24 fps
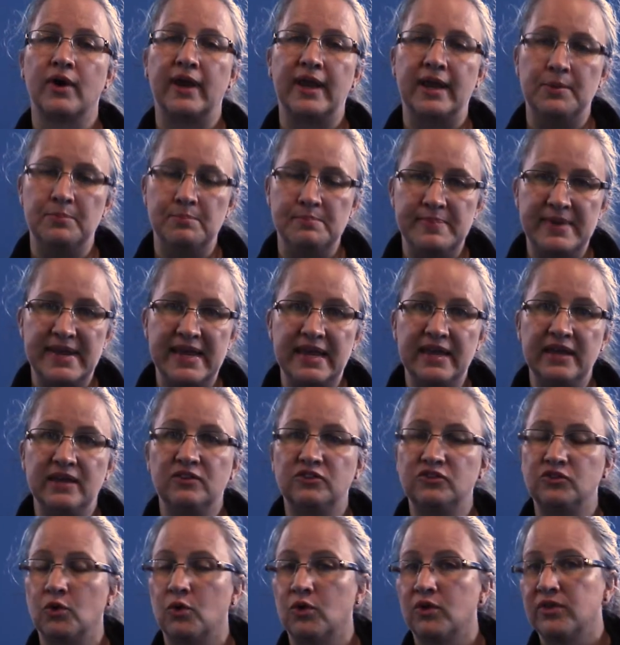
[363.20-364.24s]
in
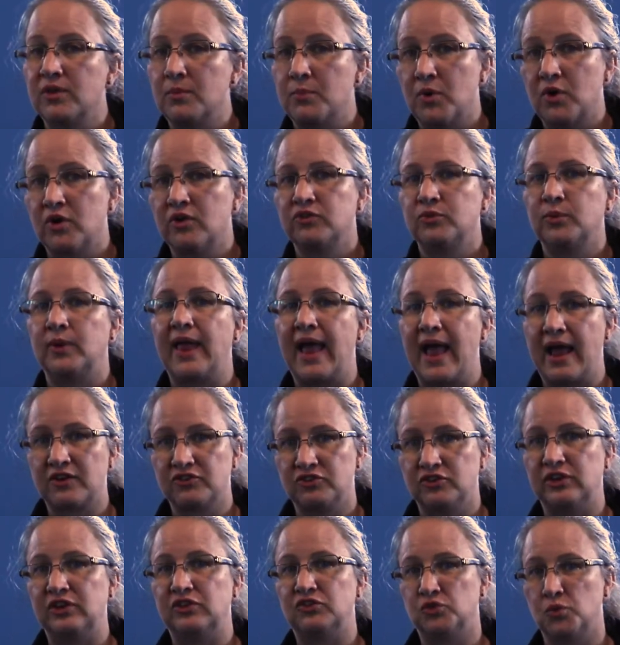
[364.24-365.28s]
beaks, or the birds will
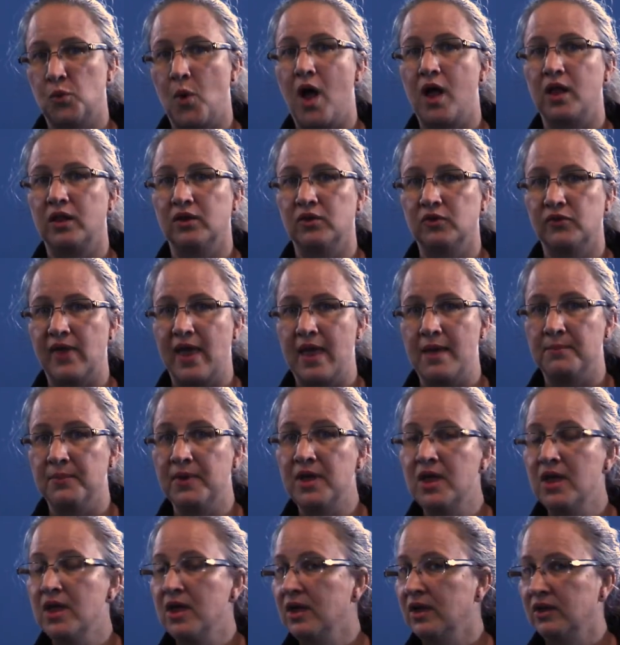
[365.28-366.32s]
actually swallow them.
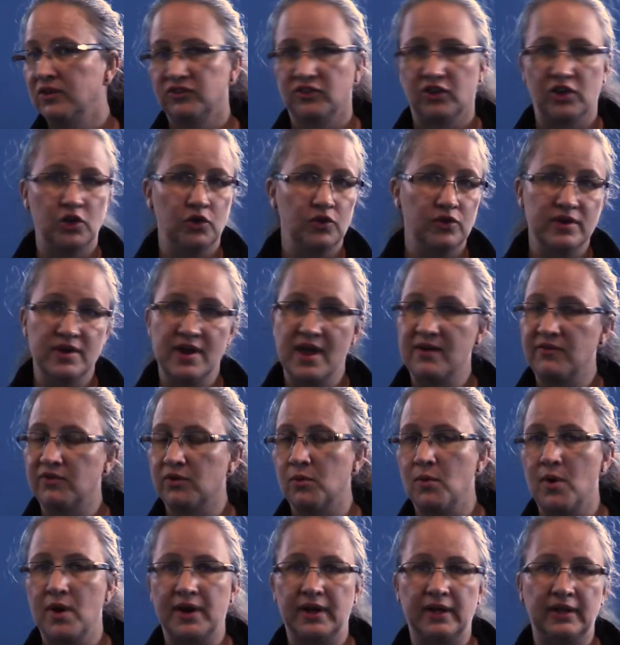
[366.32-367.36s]
So you never
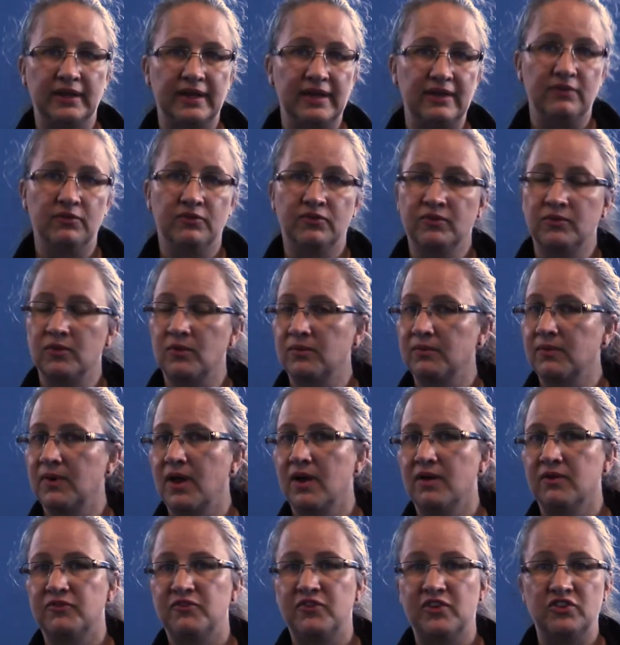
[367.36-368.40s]
want to leave
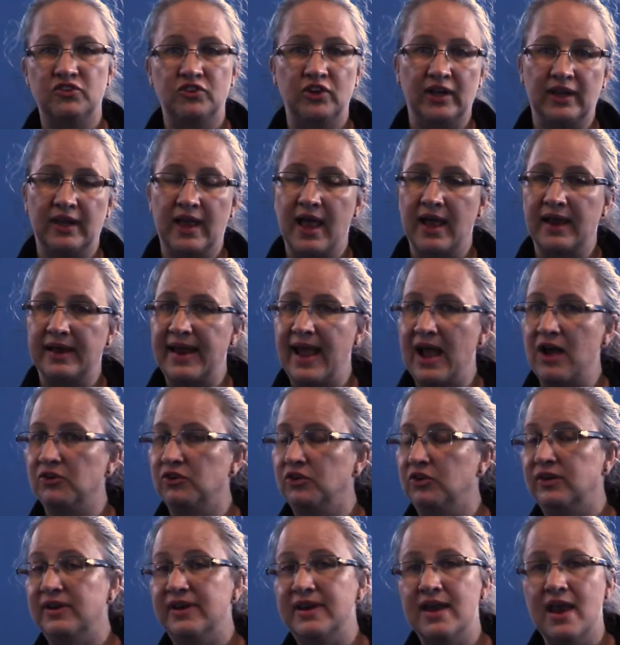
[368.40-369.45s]
a fishing line out.
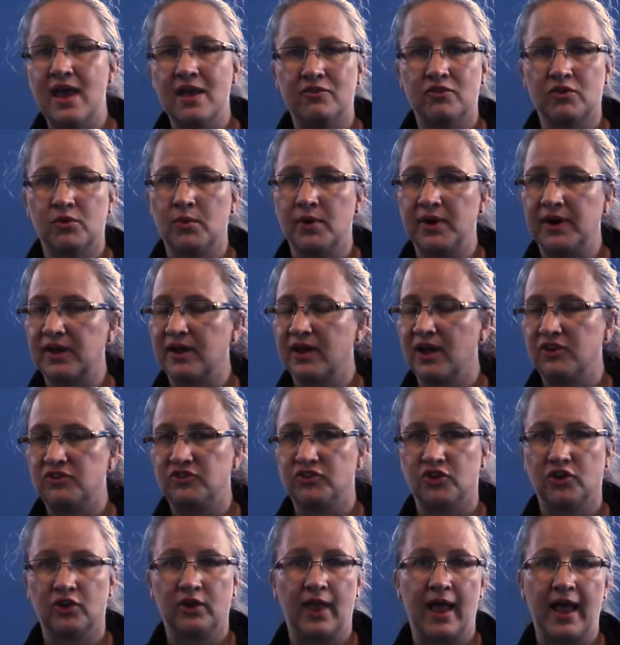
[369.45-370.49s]
You never want to cut
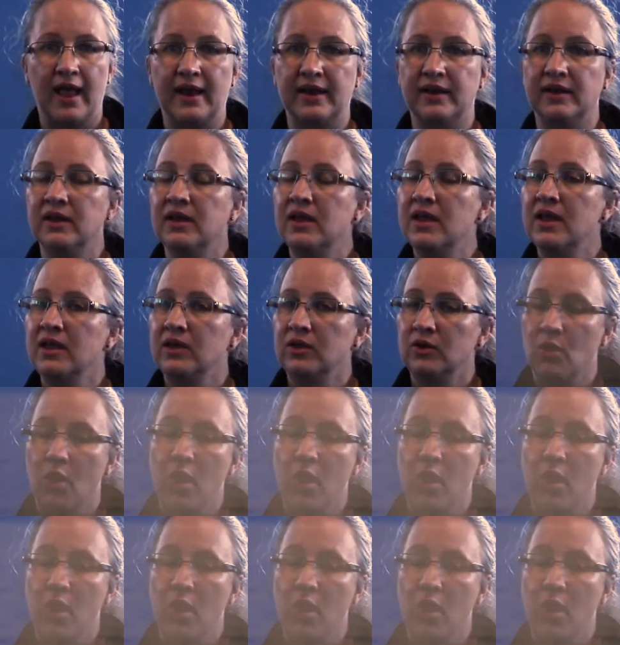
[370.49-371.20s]
your line. You